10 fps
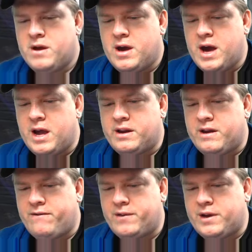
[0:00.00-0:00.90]
And it
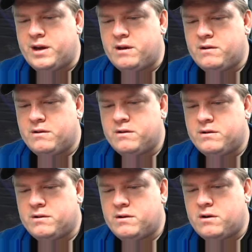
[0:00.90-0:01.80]
definitely
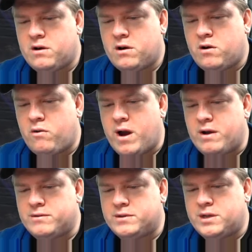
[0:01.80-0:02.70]

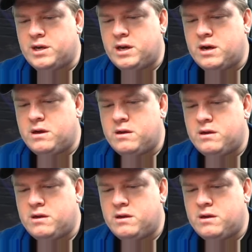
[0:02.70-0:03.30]
grounds the